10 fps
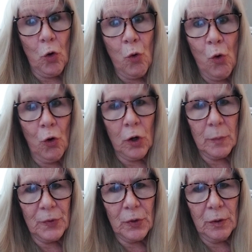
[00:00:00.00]

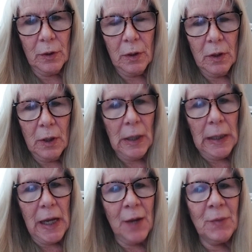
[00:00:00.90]
horrible.
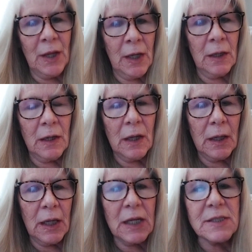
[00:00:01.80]
I mean,
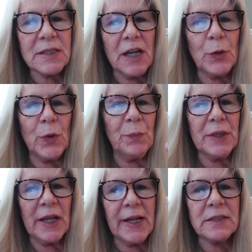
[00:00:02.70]
he said it will
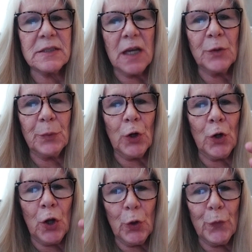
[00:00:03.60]
be like a sunburn
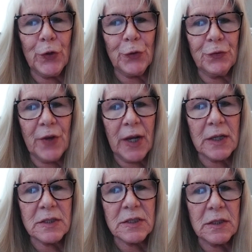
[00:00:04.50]
all over your
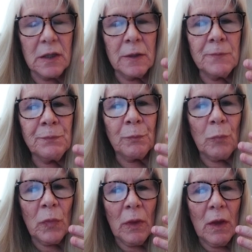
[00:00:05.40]
face.
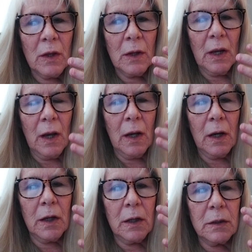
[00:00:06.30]

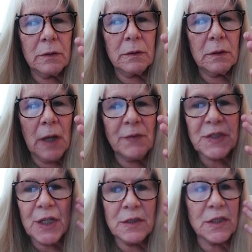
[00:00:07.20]
I've
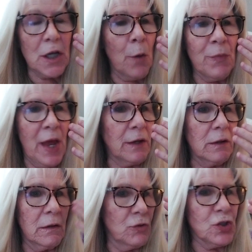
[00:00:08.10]
seen some that
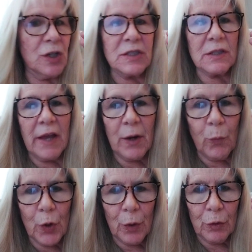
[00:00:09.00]
just like
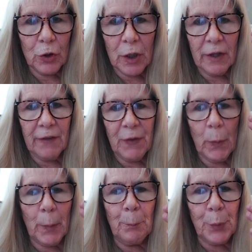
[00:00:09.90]
looked like they
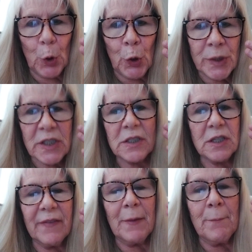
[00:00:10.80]
were burned
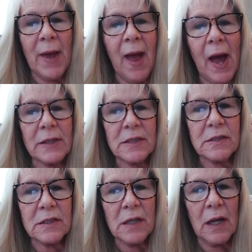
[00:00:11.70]
to the
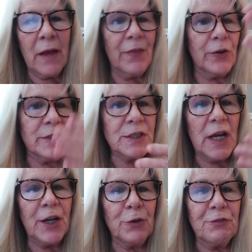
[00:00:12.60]
max on their
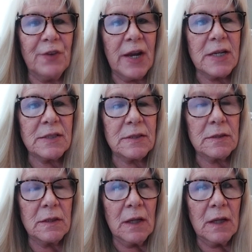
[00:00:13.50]
entire face,